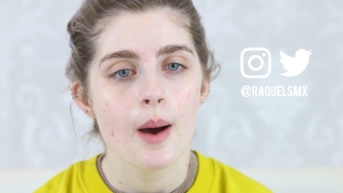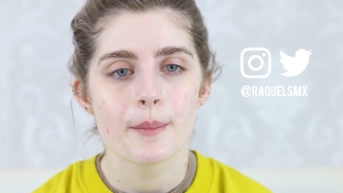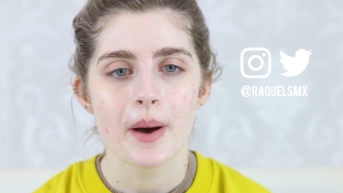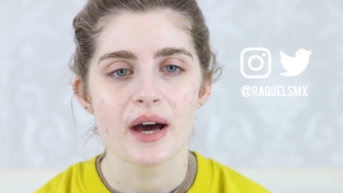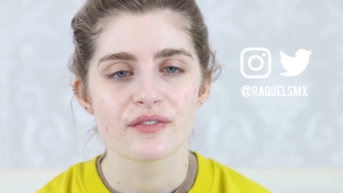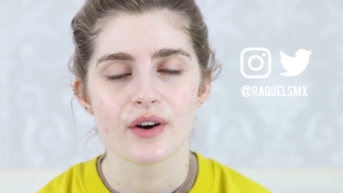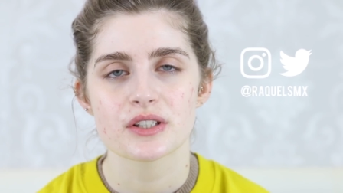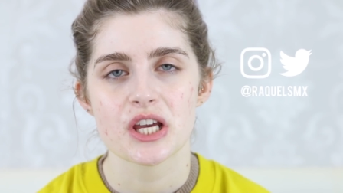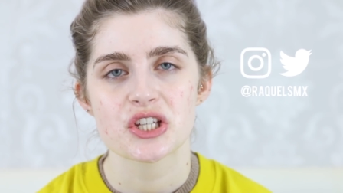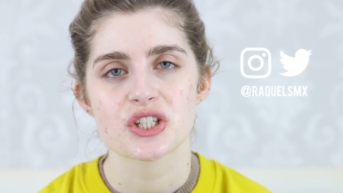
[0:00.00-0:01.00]
but
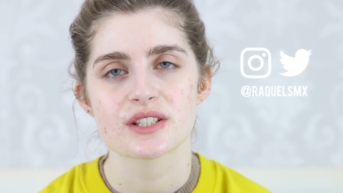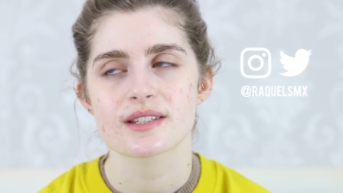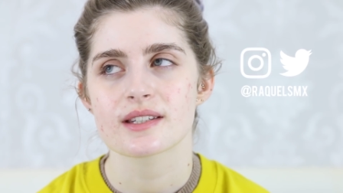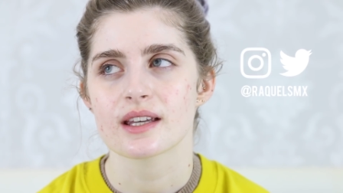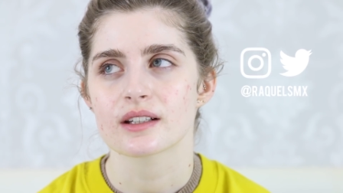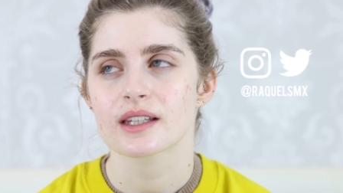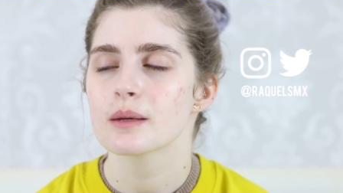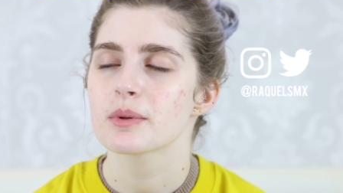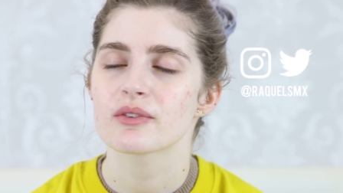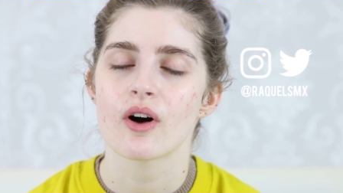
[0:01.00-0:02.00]
foundations
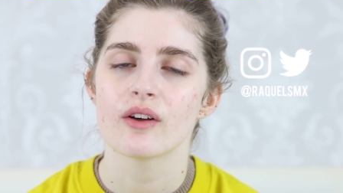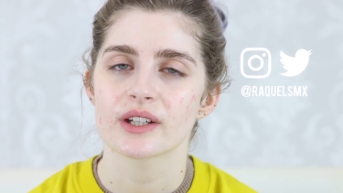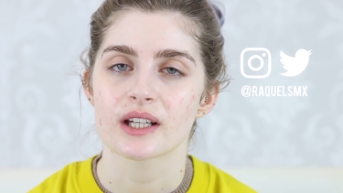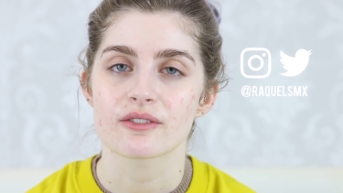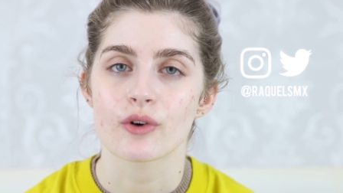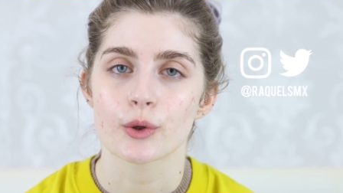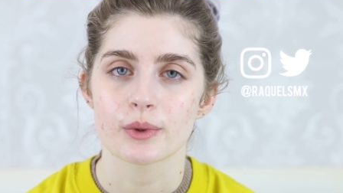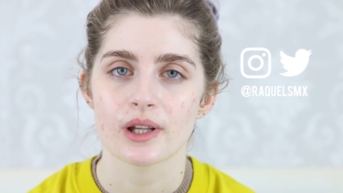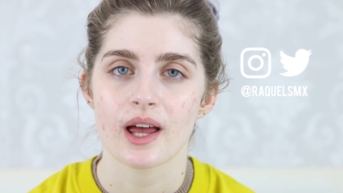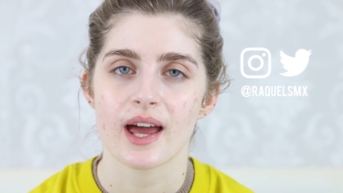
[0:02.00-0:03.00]
keep evolving in
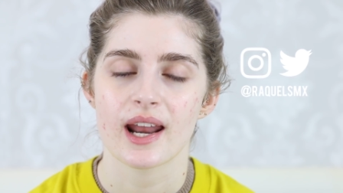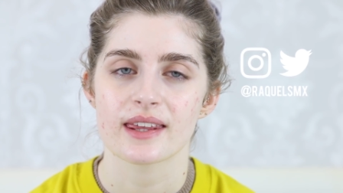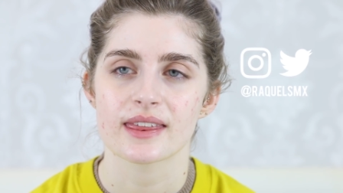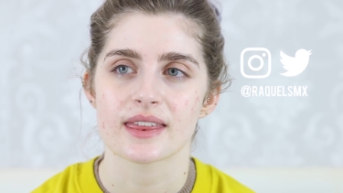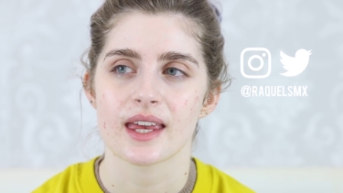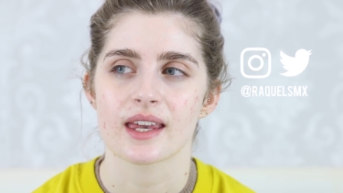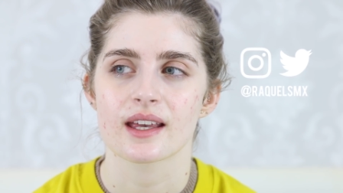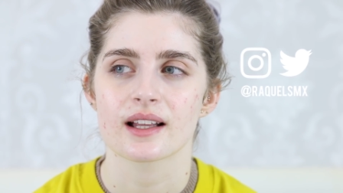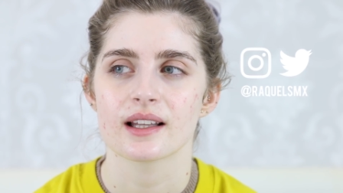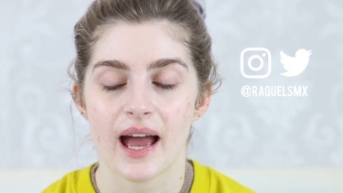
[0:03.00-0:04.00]
formula, and I
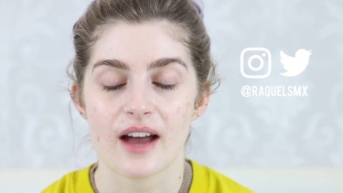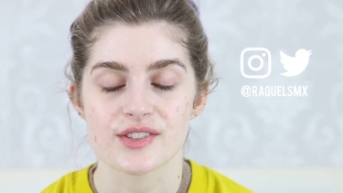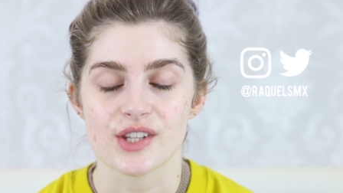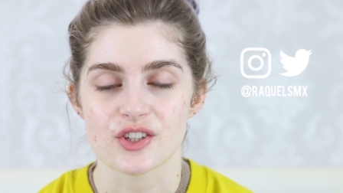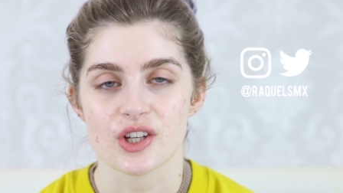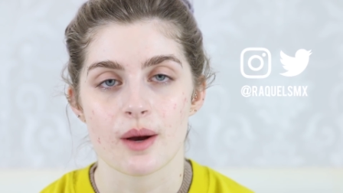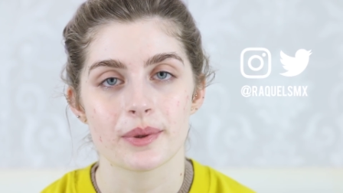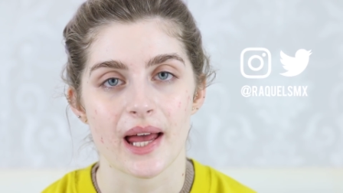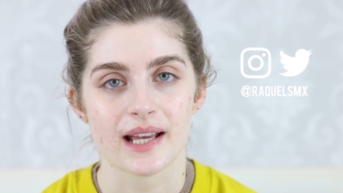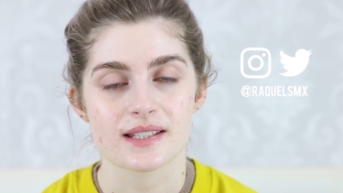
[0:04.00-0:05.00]
think I have such a
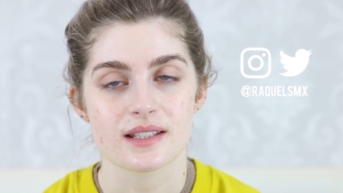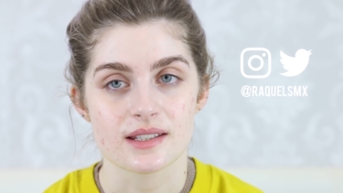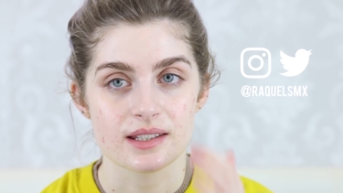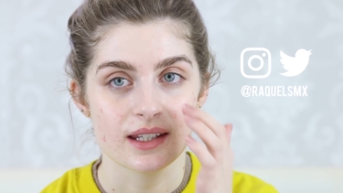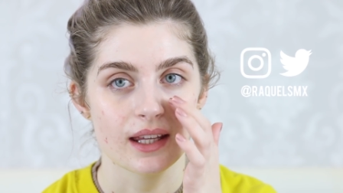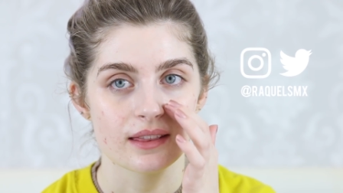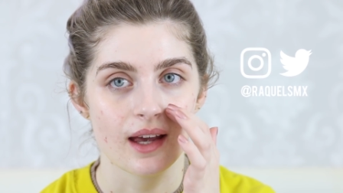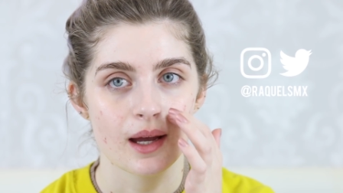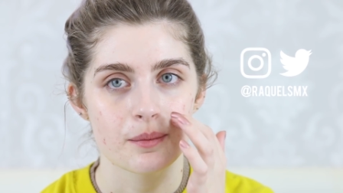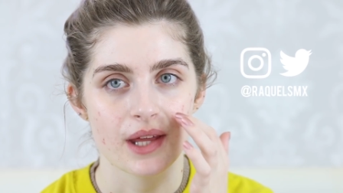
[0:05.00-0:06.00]
complex skin
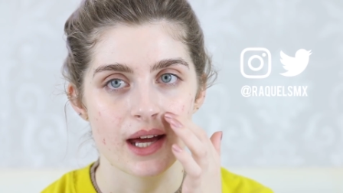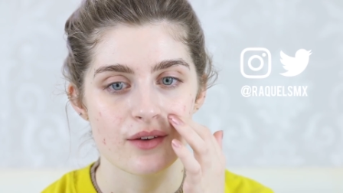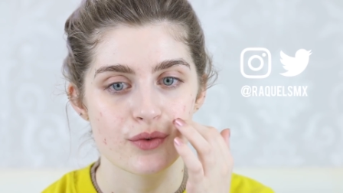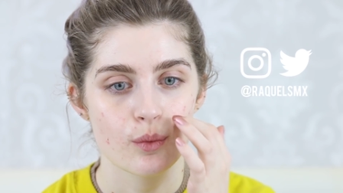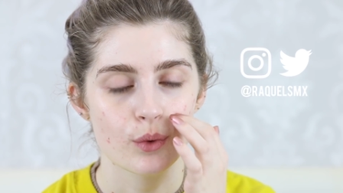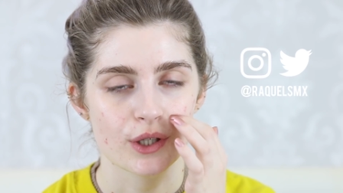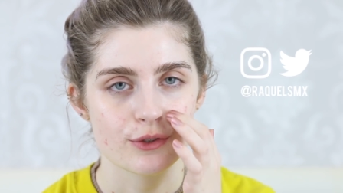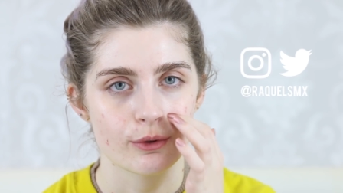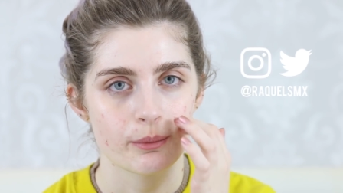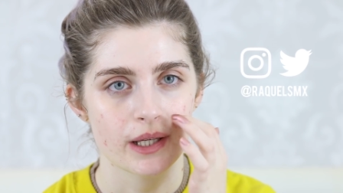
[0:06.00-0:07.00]
type that if it
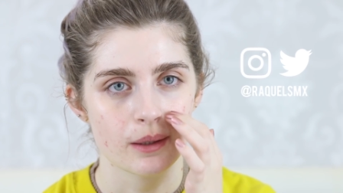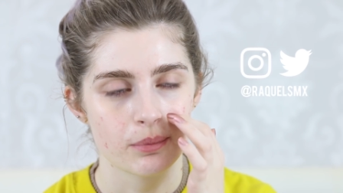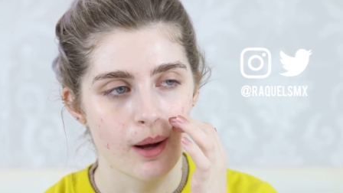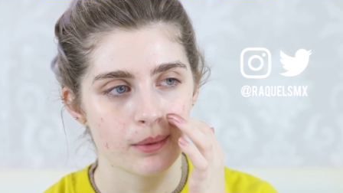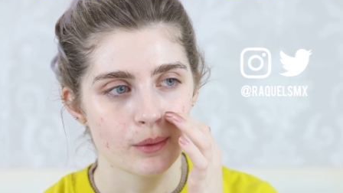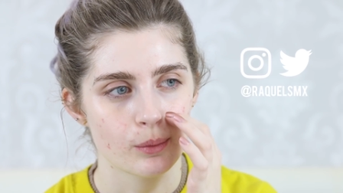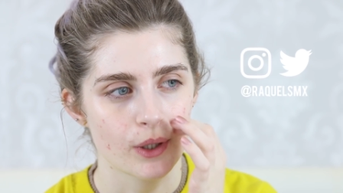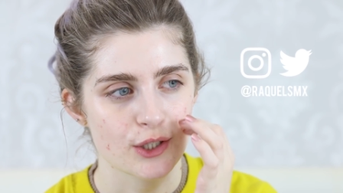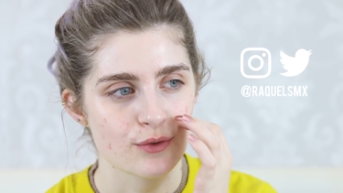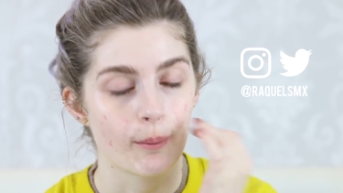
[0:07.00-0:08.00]
works for me, it probably
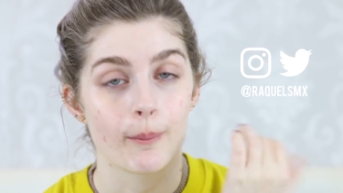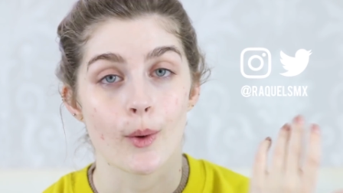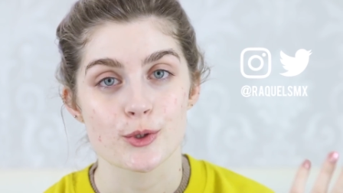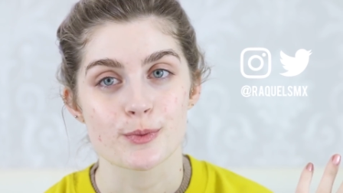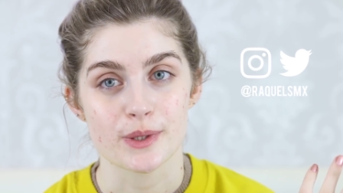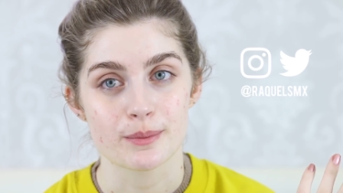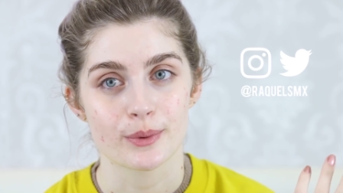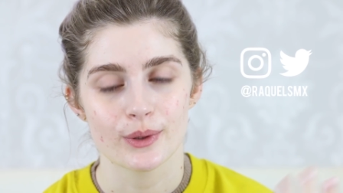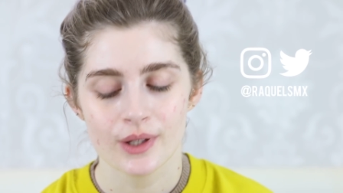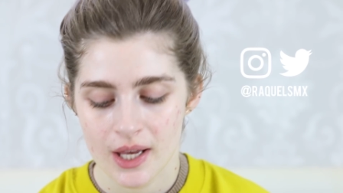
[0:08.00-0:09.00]
works for most
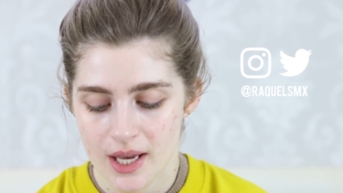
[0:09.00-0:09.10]
people.